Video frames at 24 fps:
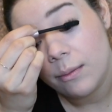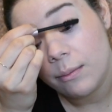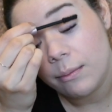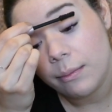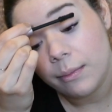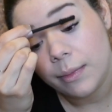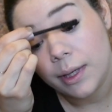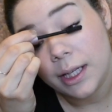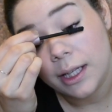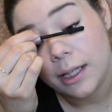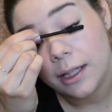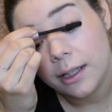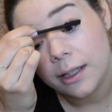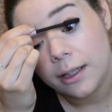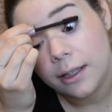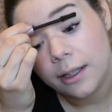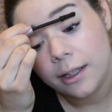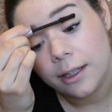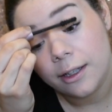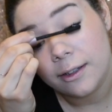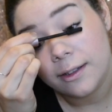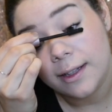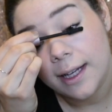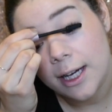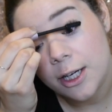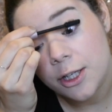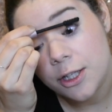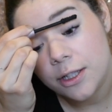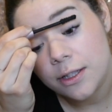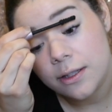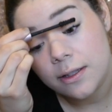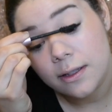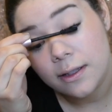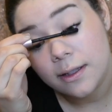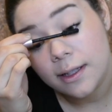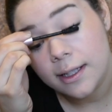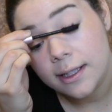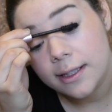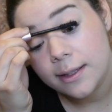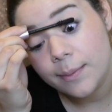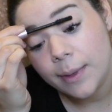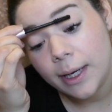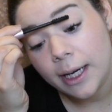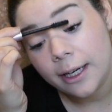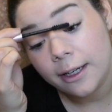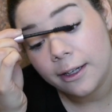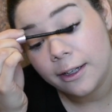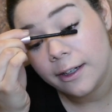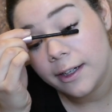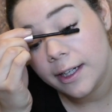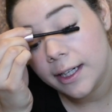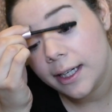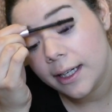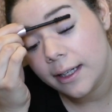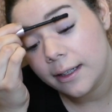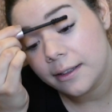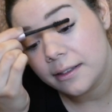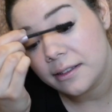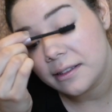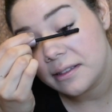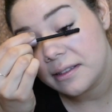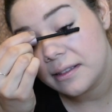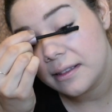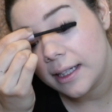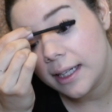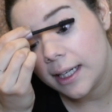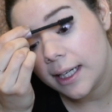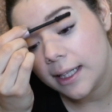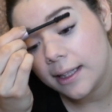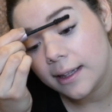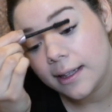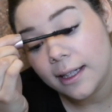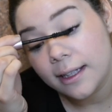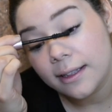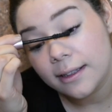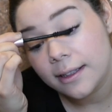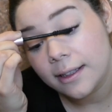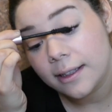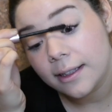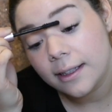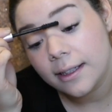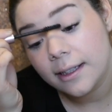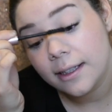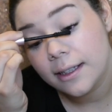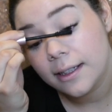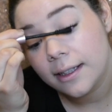make your lashes look like spidery. Ugh, I hate that look.